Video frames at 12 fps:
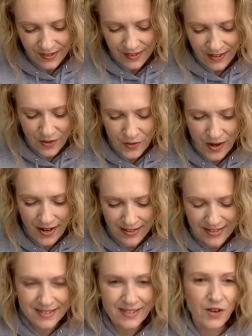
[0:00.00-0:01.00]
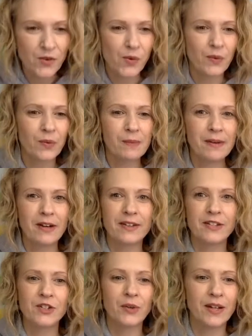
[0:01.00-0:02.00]
All right, so what am I going
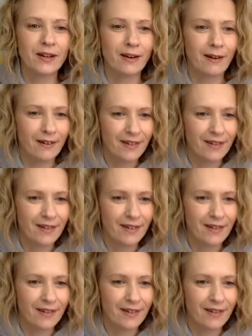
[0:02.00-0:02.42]
to do here?